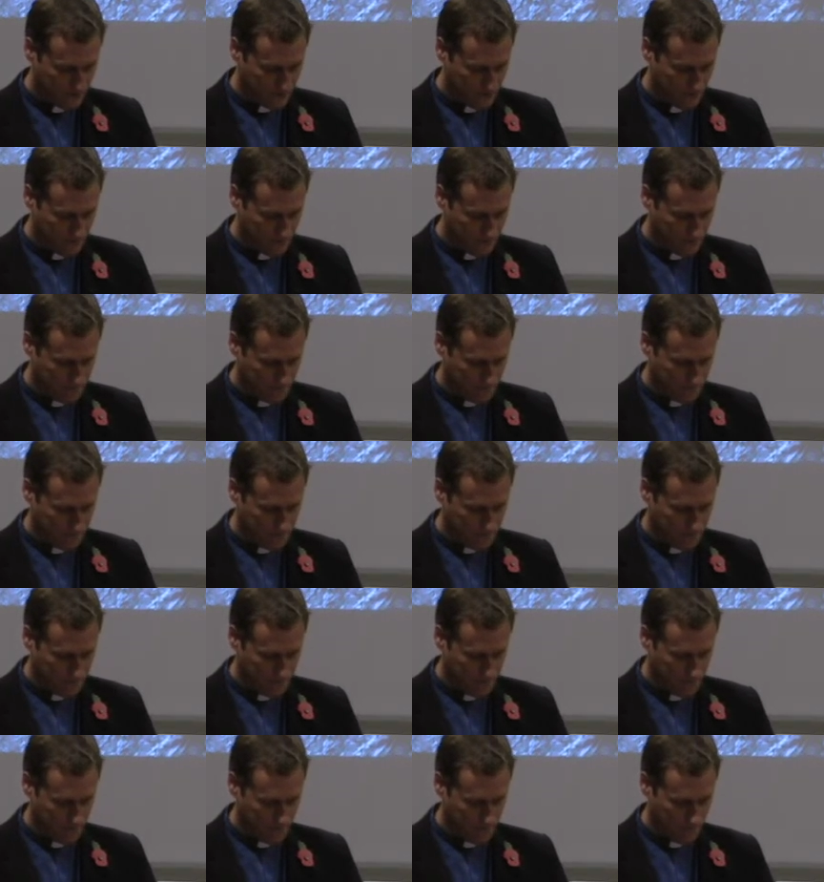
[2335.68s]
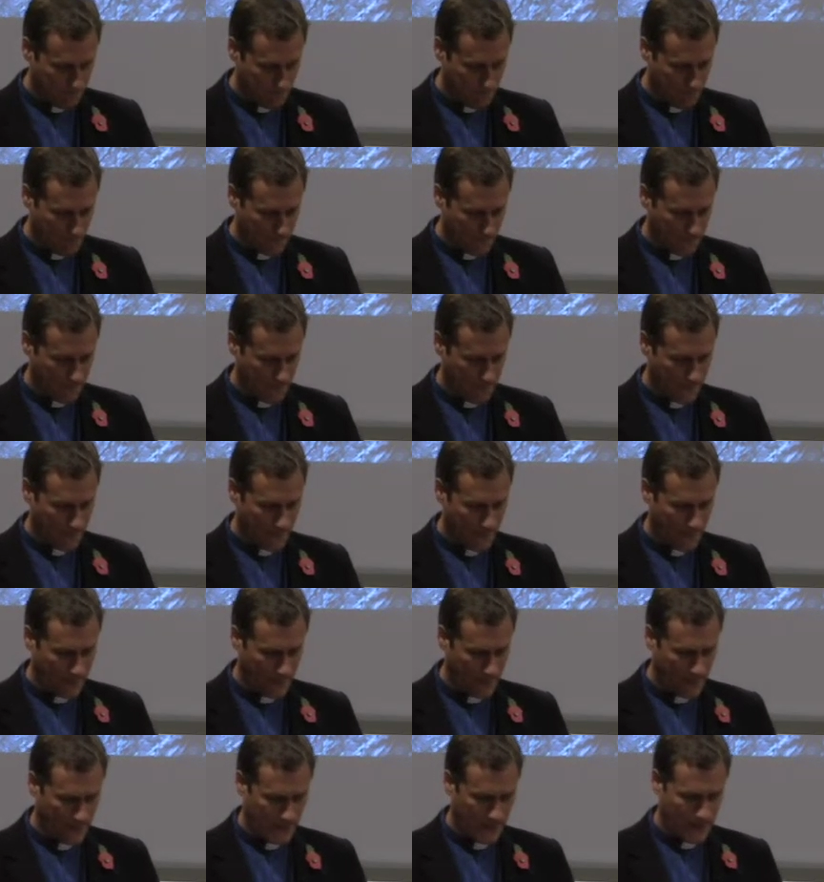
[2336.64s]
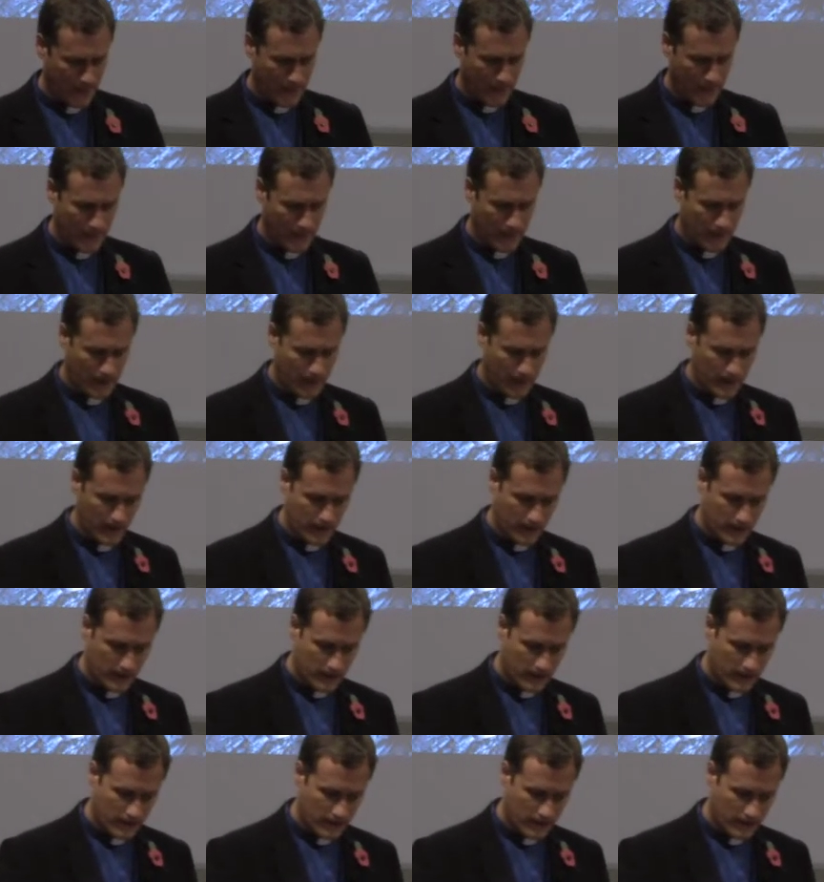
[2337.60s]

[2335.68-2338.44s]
[no speech]